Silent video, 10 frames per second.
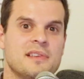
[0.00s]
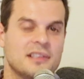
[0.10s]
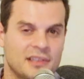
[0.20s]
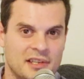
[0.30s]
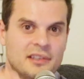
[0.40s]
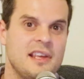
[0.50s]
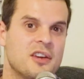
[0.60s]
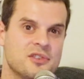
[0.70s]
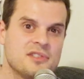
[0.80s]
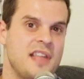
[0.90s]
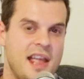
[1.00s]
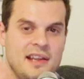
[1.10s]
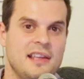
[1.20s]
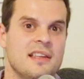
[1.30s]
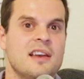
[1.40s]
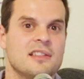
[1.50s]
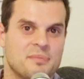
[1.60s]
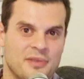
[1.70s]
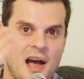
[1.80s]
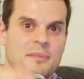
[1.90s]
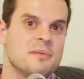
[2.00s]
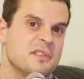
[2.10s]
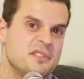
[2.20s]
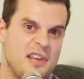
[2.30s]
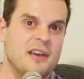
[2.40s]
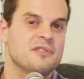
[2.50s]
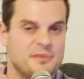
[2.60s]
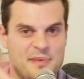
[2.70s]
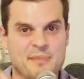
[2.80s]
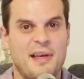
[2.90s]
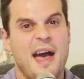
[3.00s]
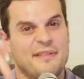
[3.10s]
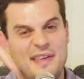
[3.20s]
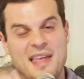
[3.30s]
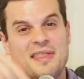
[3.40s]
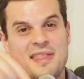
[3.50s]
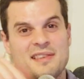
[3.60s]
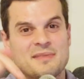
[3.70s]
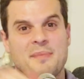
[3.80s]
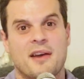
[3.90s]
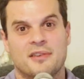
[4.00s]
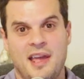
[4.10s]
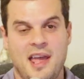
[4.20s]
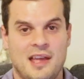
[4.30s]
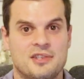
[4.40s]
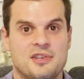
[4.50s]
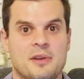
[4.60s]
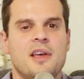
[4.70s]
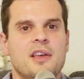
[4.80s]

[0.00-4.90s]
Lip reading: and clearly understanding the problems and challenges people have in this modern age.